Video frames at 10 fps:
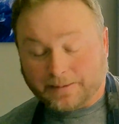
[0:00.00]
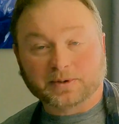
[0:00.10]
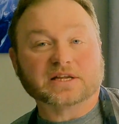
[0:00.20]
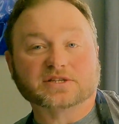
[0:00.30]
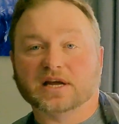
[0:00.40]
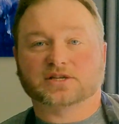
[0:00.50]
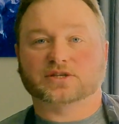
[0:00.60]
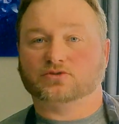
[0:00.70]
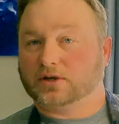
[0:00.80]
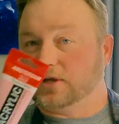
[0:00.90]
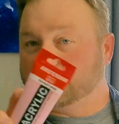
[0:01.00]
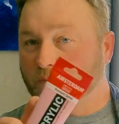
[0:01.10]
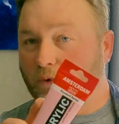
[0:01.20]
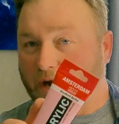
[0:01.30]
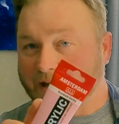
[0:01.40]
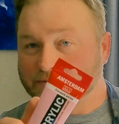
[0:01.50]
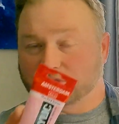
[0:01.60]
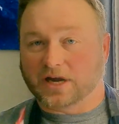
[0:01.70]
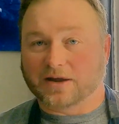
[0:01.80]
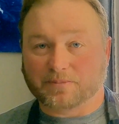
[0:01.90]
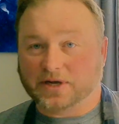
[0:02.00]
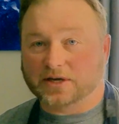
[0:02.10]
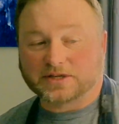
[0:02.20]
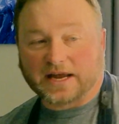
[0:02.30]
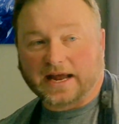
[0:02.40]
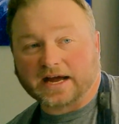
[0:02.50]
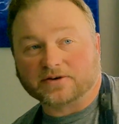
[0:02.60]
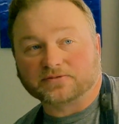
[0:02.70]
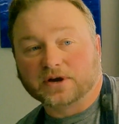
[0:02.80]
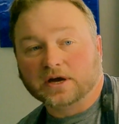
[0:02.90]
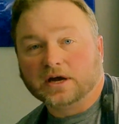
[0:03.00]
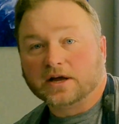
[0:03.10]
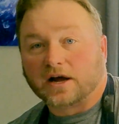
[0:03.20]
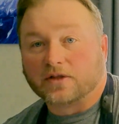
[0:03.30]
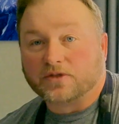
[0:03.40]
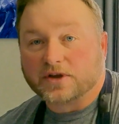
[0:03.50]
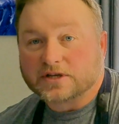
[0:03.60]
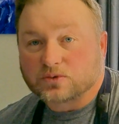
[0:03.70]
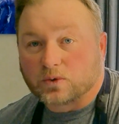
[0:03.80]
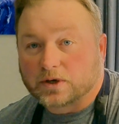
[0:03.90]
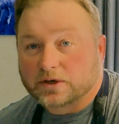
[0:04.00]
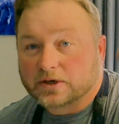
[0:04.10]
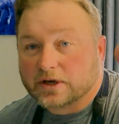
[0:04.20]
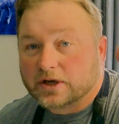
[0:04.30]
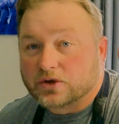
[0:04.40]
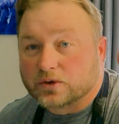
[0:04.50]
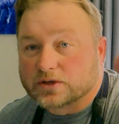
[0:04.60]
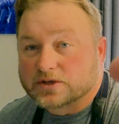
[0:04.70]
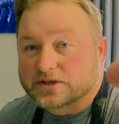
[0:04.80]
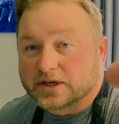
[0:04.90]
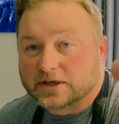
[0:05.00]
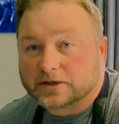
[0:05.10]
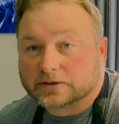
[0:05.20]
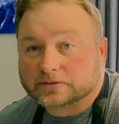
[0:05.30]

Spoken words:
But that's not strictly for Amsterdam, because they have on this one, you can see